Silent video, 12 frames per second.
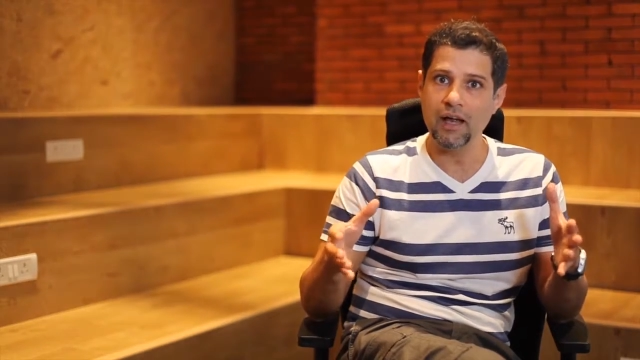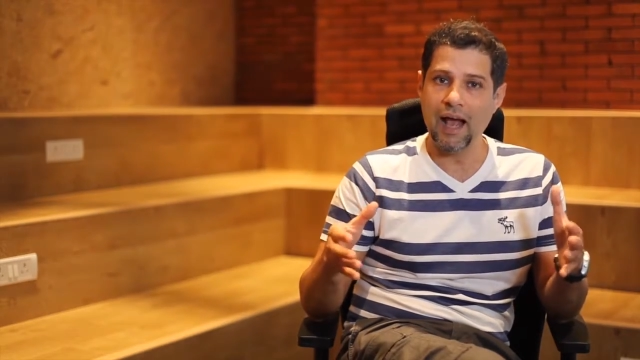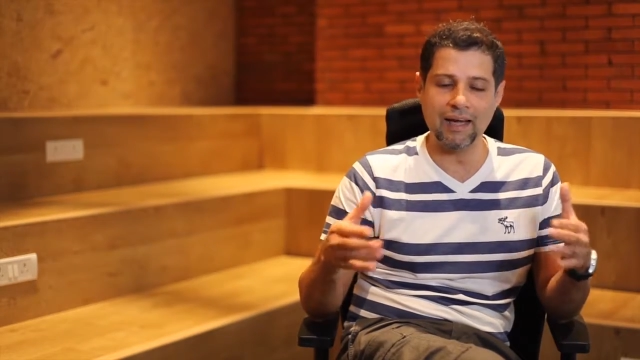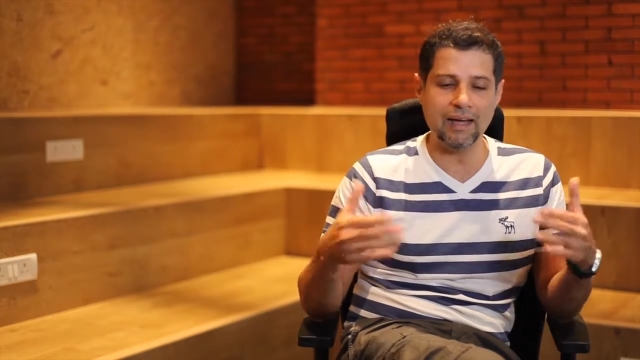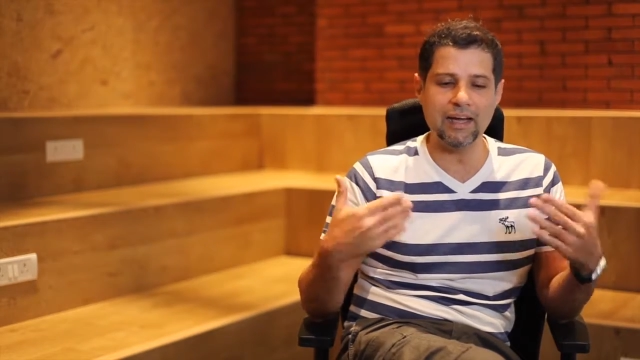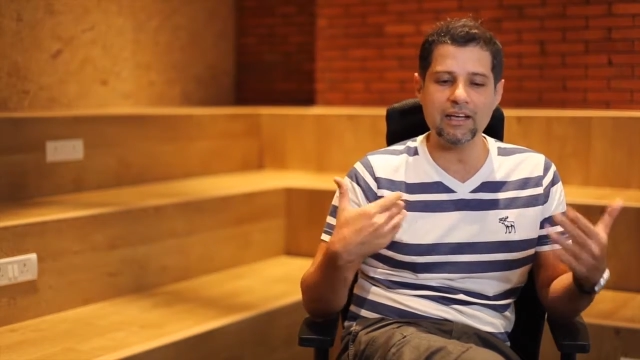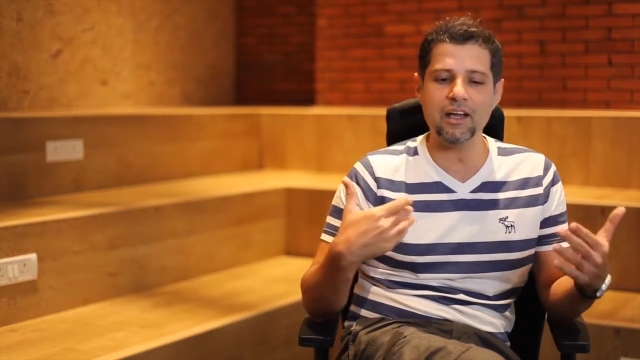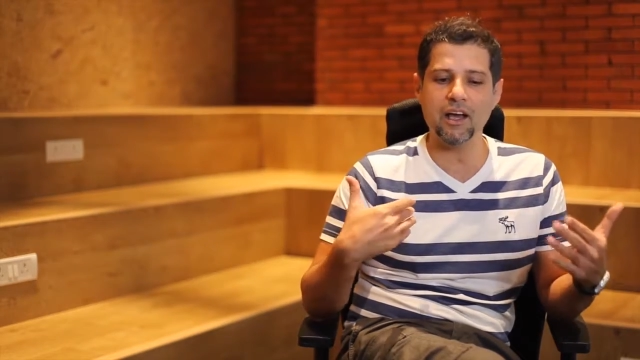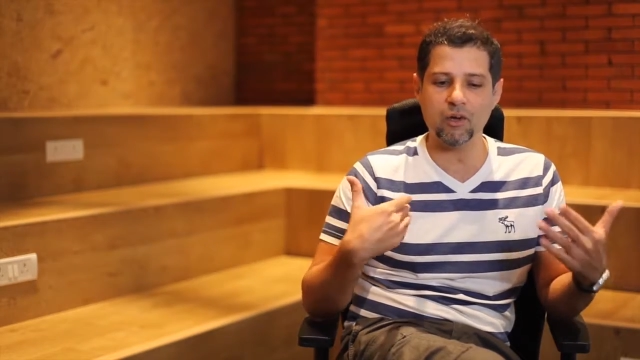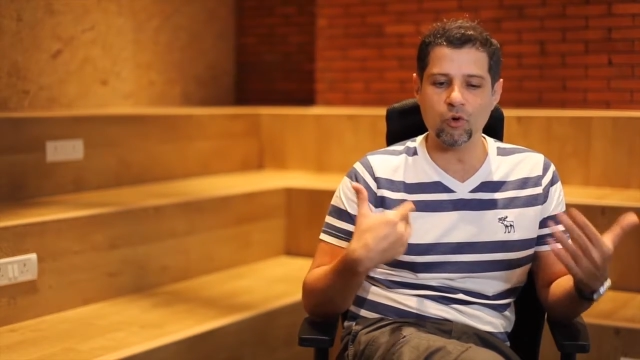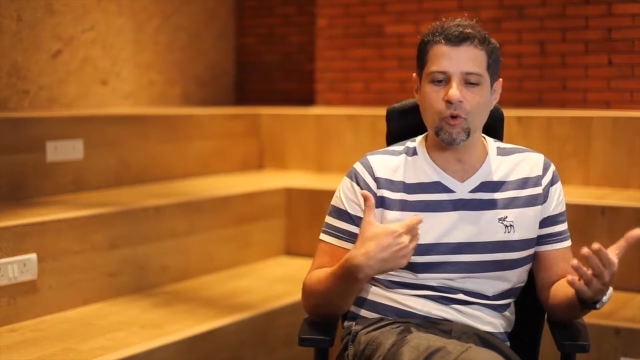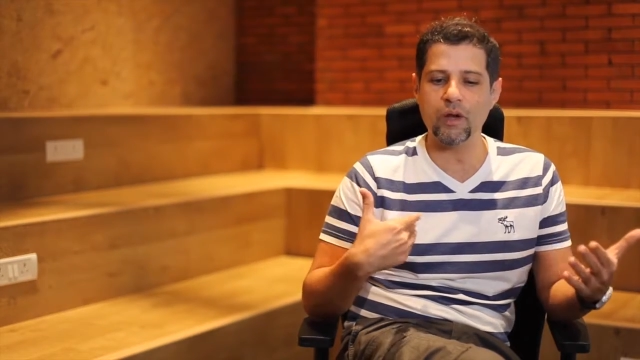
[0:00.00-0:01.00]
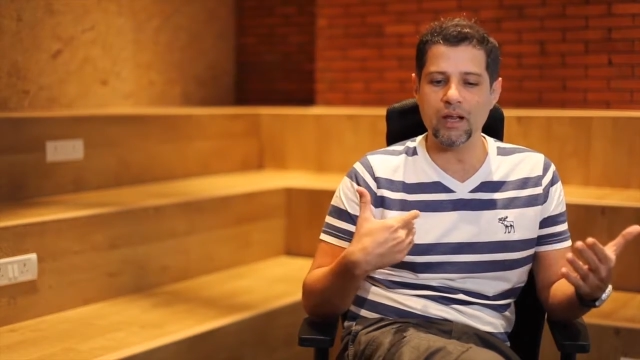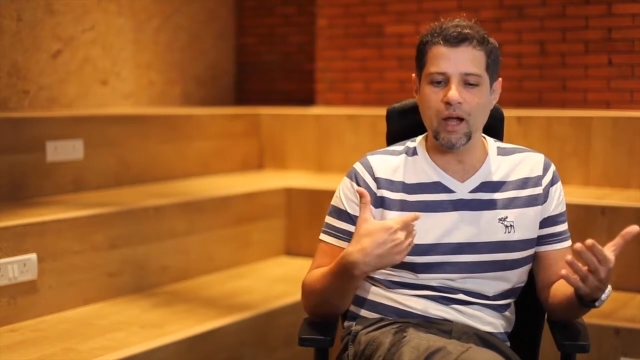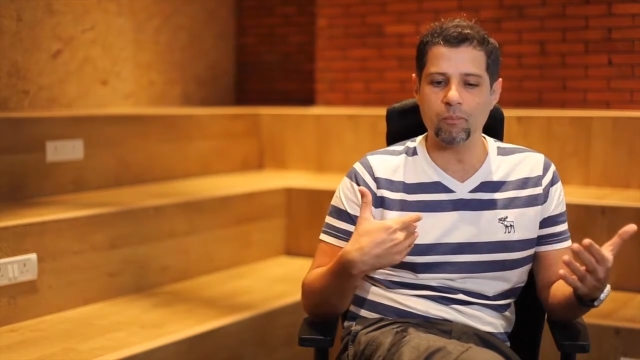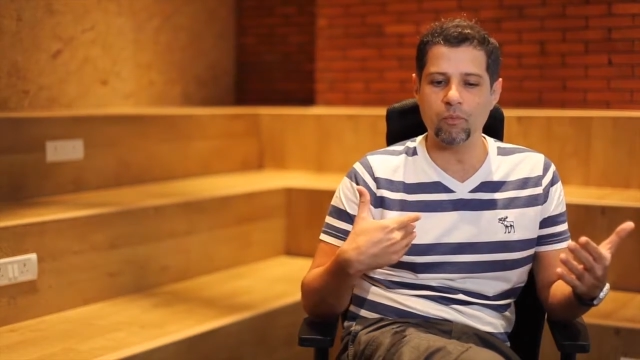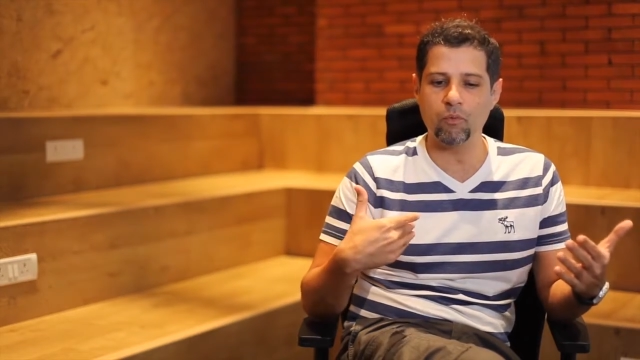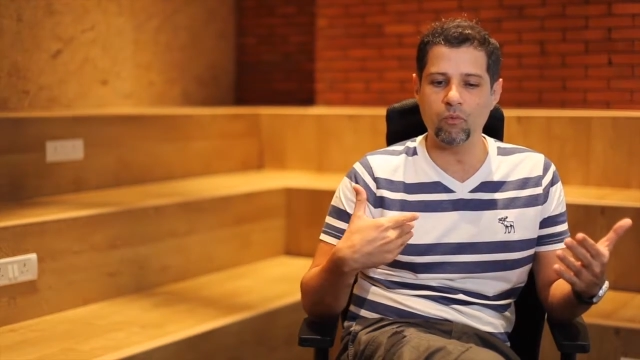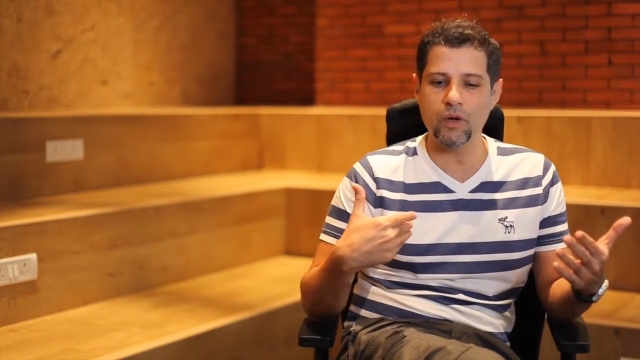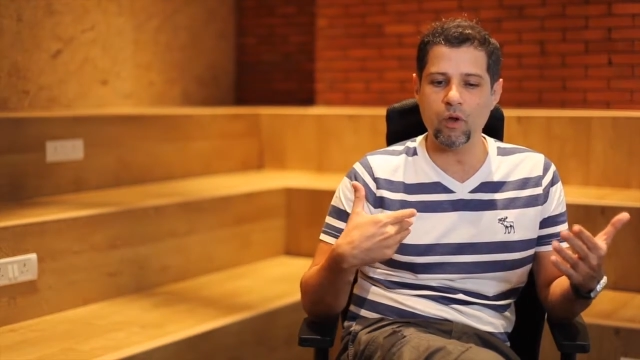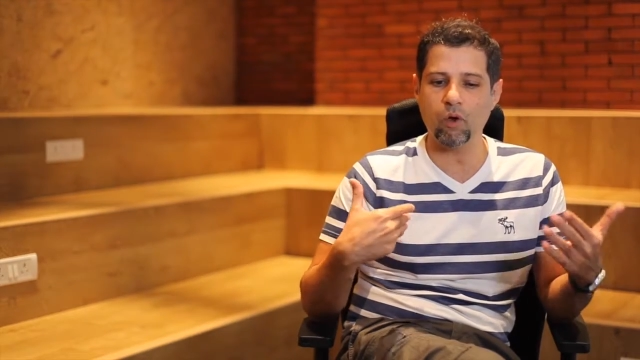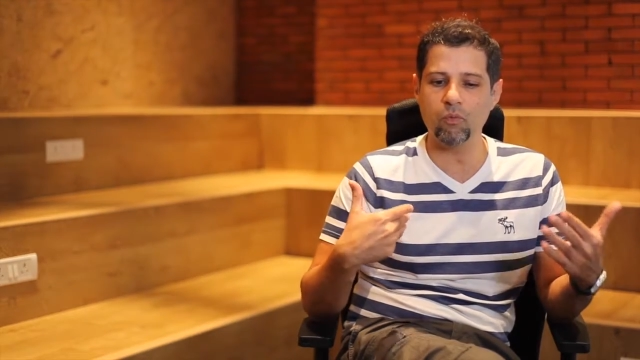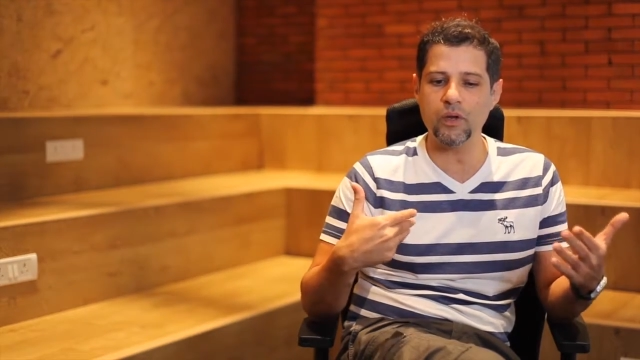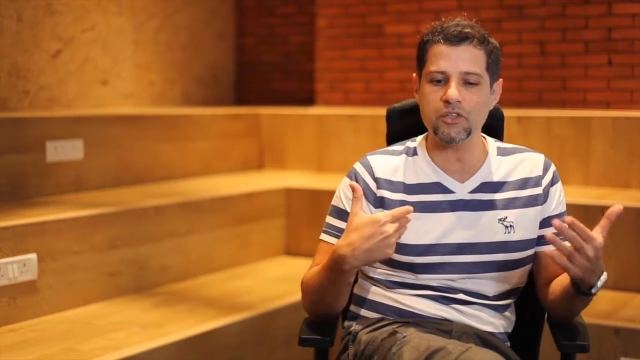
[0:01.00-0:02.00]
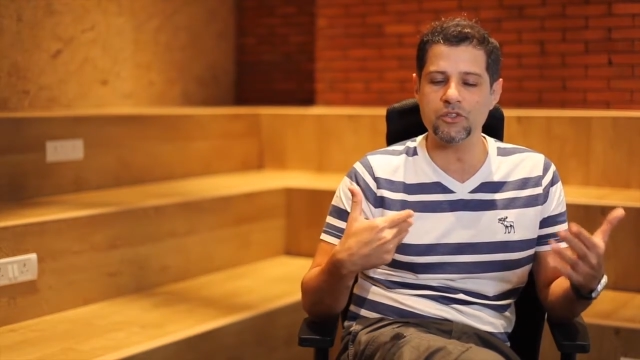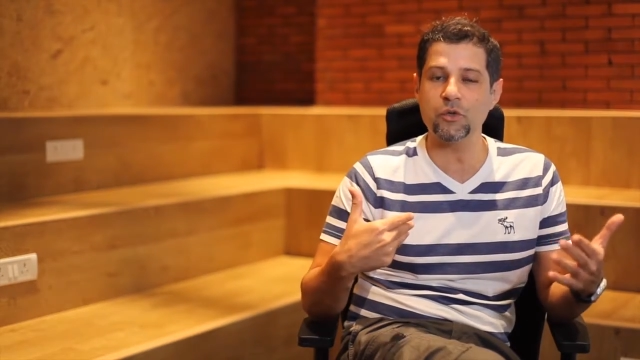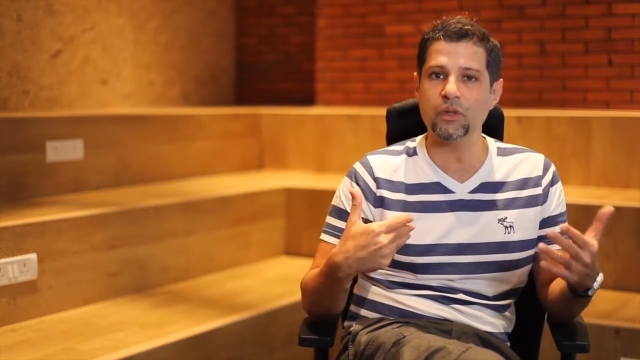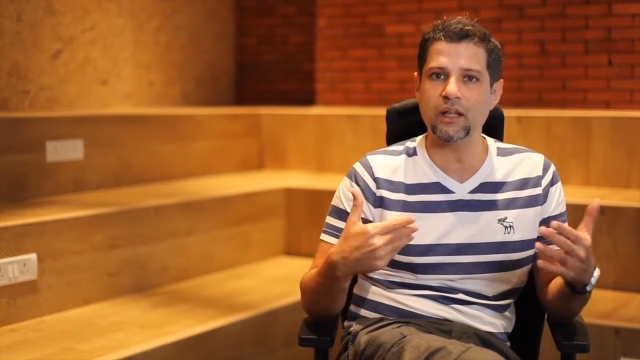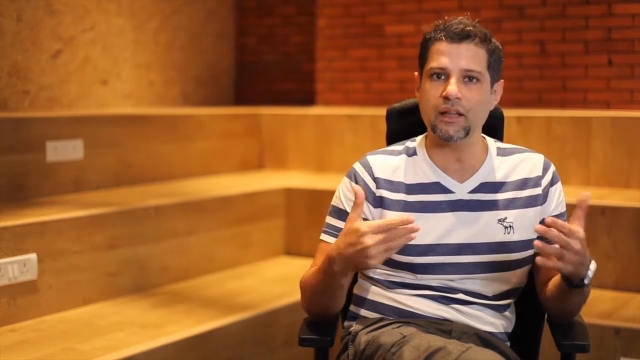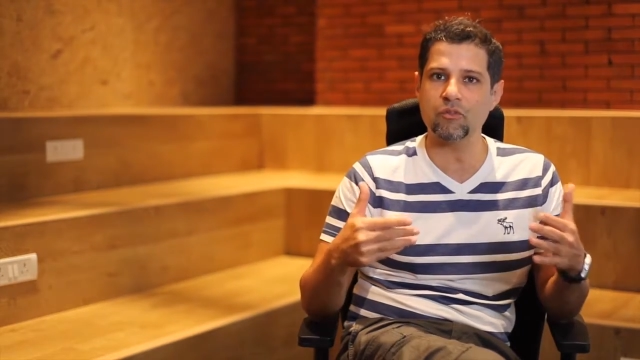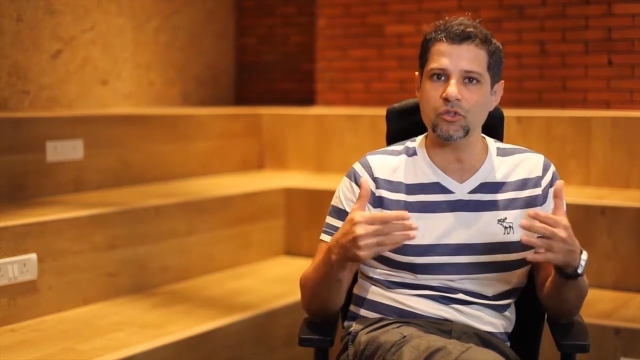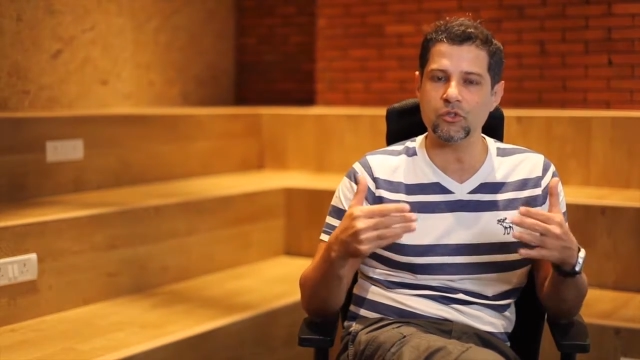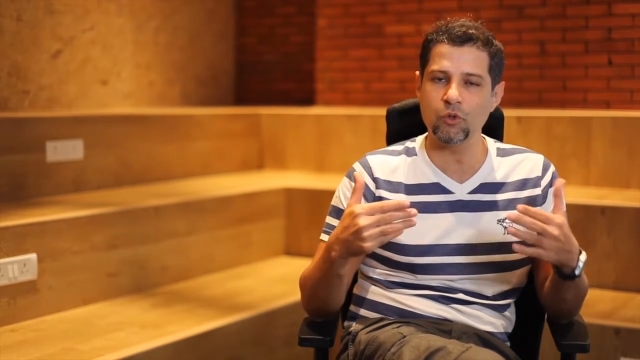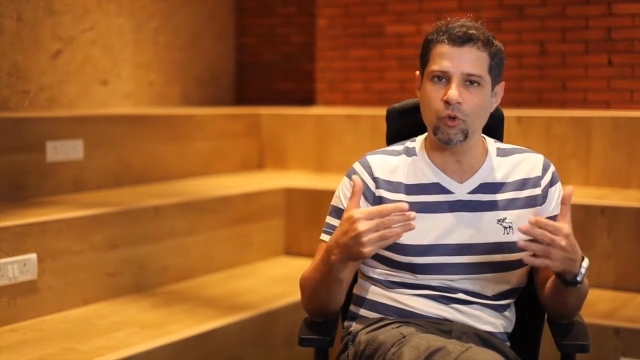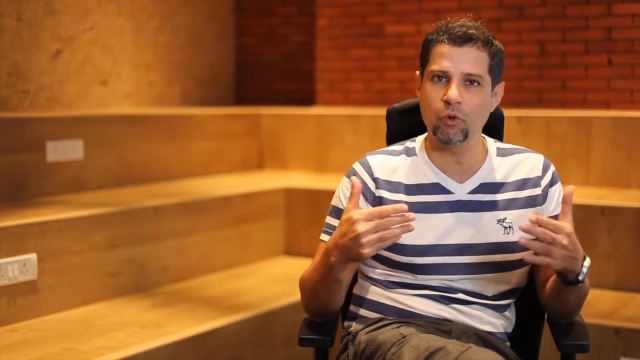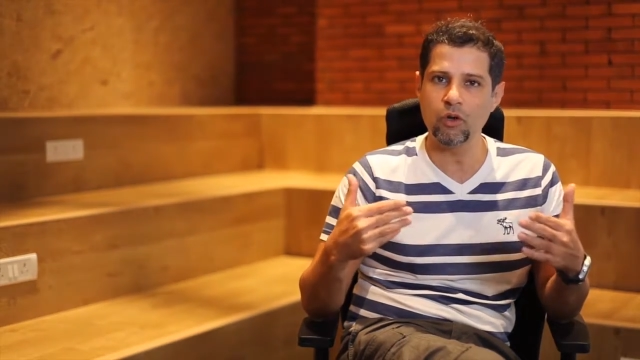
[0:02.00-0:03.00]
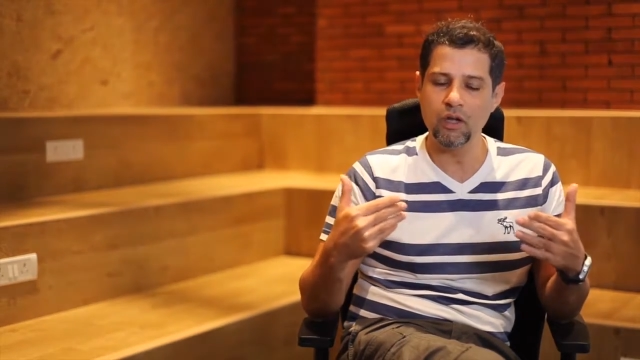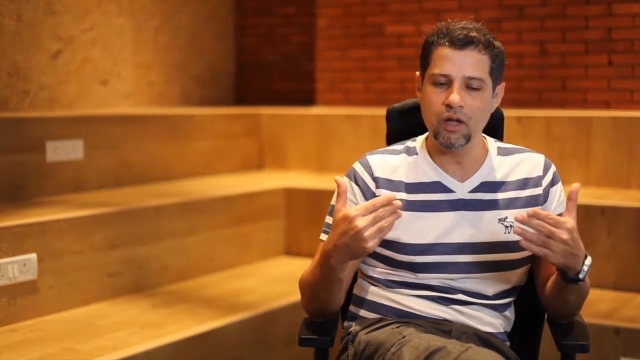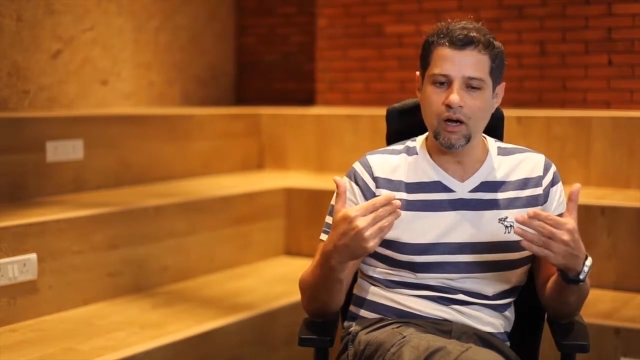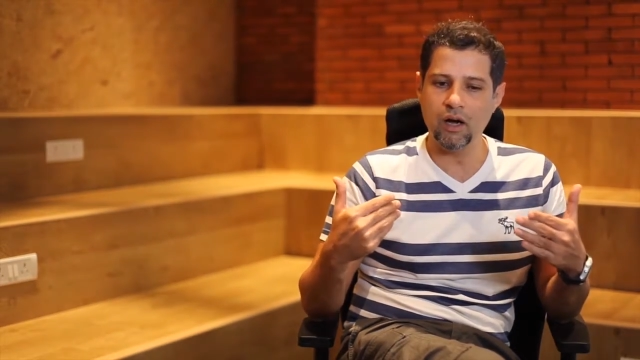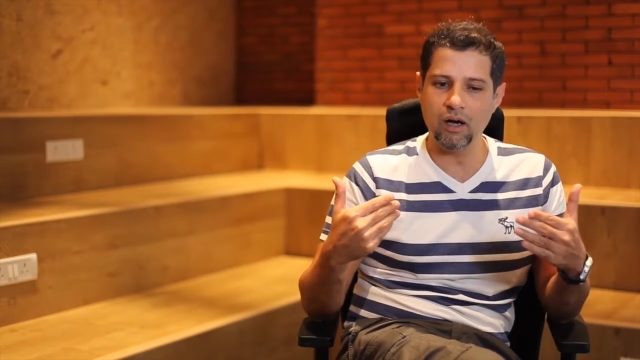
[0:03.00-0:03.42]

And in India, growing up, we always knew that there was no